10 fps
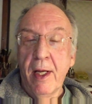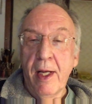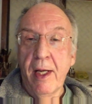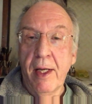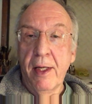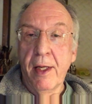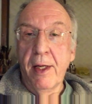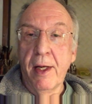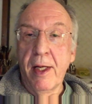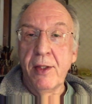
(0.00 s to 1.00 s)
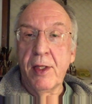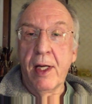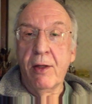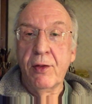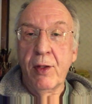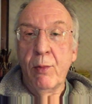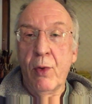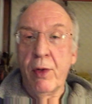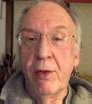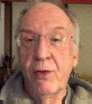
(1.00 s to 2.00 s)
and a nice house in
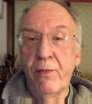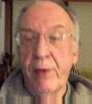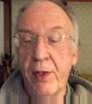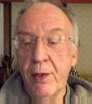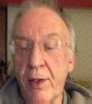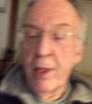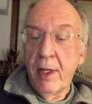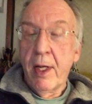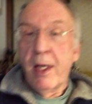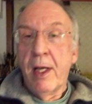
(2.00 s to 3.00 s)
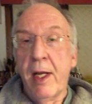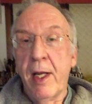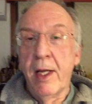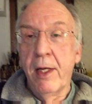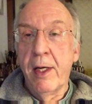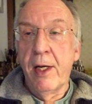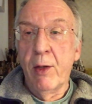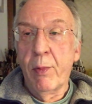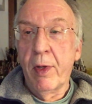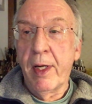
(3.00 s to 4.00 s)
Martha's Vineyard and an
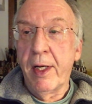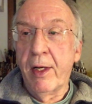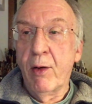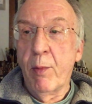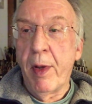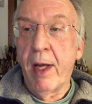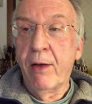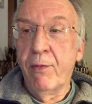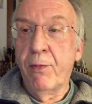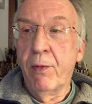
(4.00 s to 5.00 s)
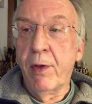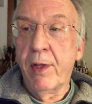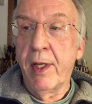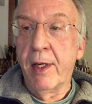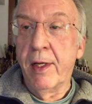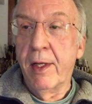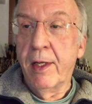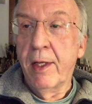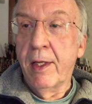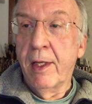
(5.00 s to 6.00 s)
airplane to go back and forth in.
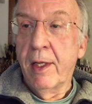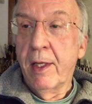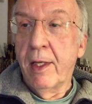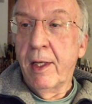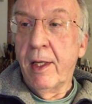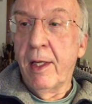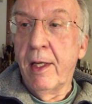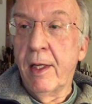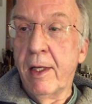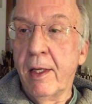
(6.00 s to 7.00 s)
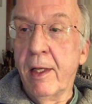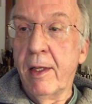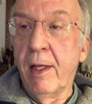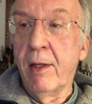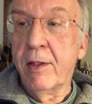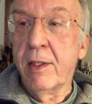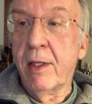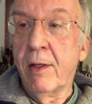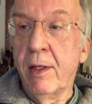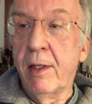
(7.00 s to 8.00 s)
And that
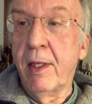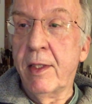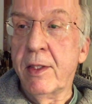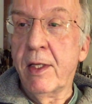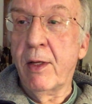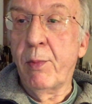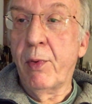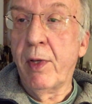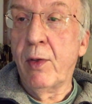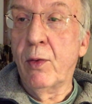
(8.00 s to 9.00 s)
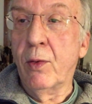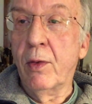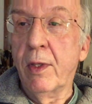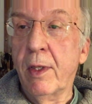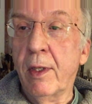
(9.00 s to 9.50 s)
sounded pretty cool.